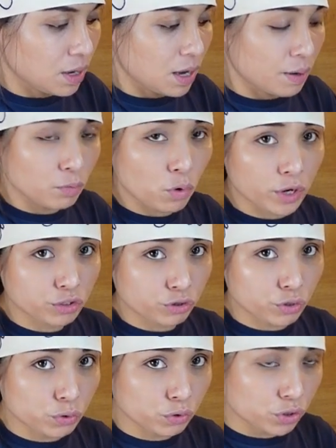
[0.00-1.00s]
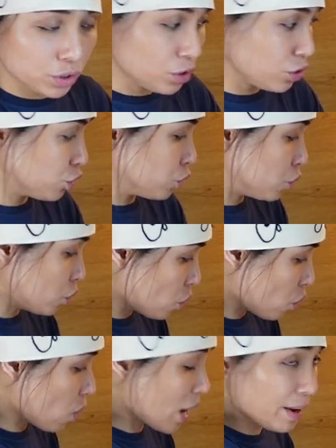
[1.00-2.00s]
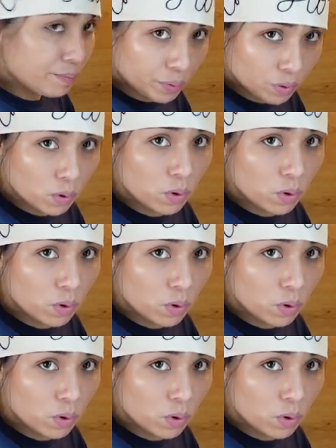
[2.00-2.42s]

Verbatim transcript: I'm going to use this to wipe